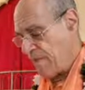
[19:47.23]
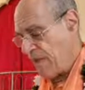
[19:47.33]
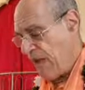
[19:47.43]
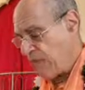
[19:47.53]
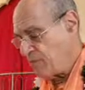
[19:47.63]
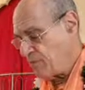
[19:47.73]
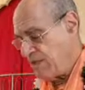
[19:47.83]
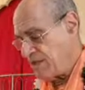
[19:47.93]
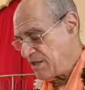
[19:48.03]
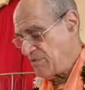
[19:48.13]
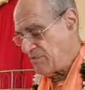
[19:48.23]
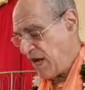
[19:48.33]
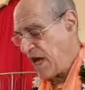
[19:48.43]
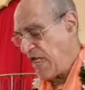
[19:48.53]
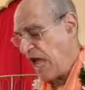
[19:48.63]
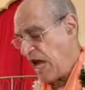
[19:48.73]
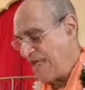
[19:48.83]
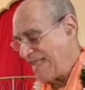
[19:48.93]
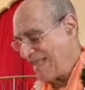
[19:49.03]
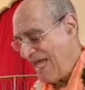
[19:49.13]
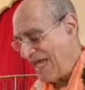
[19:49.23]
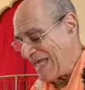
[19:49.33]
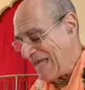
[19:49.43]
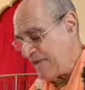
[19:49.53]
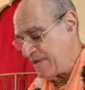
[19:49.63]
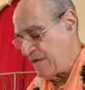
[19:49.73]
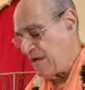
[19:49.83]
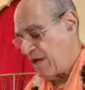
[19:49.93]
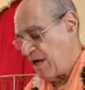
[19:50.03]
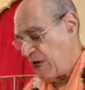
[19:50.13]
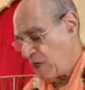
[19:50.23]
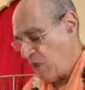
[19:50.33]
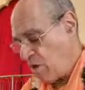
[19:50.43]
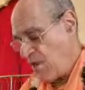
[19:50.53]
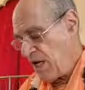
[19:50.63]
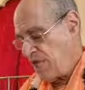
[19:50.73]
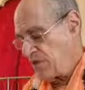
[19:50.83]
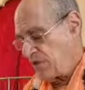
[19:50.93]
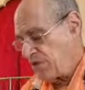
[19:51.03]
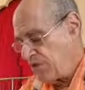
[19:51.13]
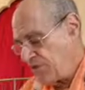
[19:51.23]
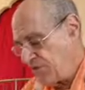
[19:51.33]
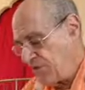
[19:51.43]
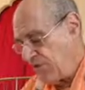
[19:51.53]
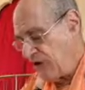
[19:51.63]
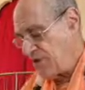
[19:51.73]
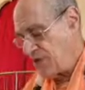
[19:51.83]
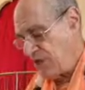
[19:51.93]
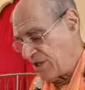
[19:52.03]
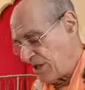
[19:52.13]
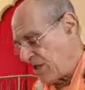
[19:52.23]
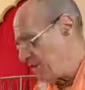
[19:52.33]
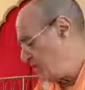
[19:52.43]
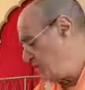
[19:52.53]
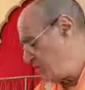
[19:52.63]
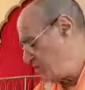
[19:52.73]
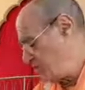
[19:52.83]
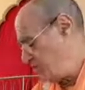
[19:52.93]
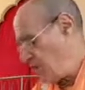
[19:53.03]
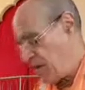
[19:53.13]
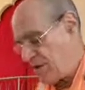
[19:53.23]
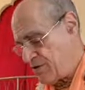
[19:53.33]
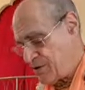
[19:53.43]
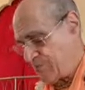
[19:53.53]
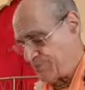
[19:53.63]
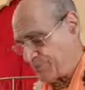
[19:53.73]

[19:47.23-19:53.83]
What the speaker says: Maddened by the divine honey-like aroma of the tulsi flowers on the garland Krishna wears,